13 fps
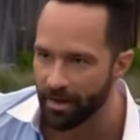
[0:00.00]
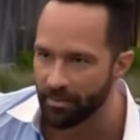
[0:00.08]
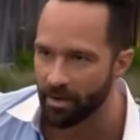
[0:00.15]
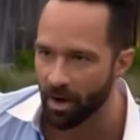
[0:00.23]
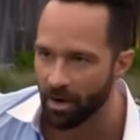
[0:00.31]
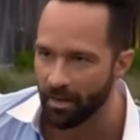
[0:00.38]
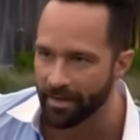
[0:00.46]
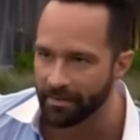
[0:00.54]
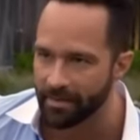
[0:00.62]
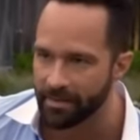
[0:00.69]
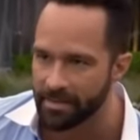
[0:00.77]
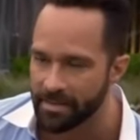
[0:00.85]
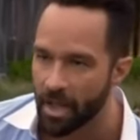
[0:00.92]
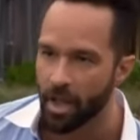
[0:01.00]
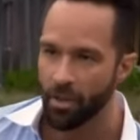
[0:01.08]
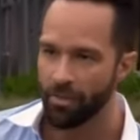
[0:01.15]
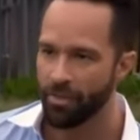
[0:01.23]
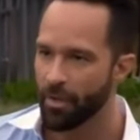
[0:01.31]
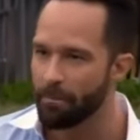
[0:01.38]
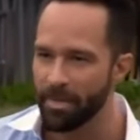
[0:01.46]
drive a car like this.
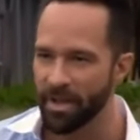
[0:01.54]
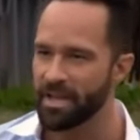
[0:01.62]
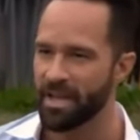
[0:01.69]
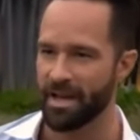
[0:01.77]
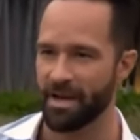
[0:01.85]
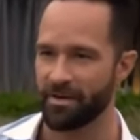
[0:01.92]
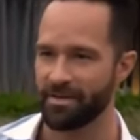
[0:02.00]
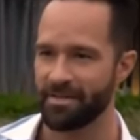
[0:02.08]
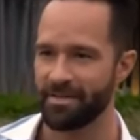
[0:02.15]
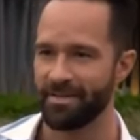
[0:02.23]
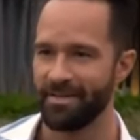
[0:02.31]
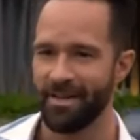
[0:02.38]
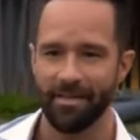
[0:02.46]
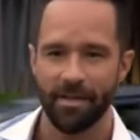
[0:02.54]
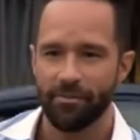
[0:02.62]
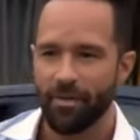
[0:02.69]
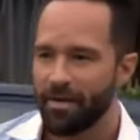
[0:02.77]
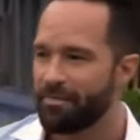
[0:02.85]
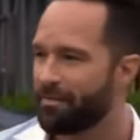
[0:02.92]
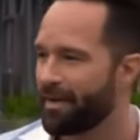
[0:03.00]
They're billionaires and they
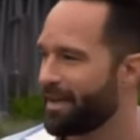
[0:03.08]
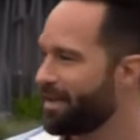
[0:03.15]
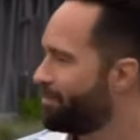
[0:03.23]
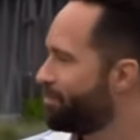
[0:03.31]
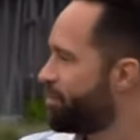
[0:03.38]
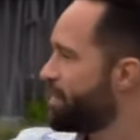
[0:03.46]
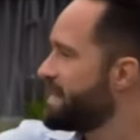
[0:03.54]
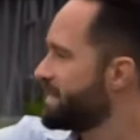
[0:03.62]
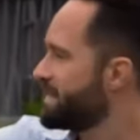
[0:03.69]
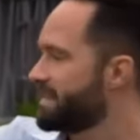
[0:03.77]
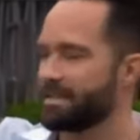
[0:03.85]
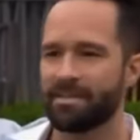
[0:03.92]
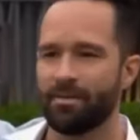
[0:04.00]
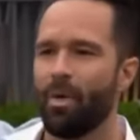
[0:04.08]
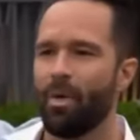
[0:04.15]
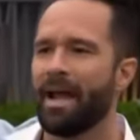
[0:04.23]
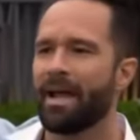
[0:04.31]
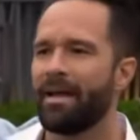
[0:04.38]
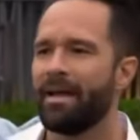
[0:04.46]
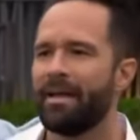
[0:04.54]
drive fucking Priuses.
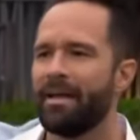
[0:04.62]
Why?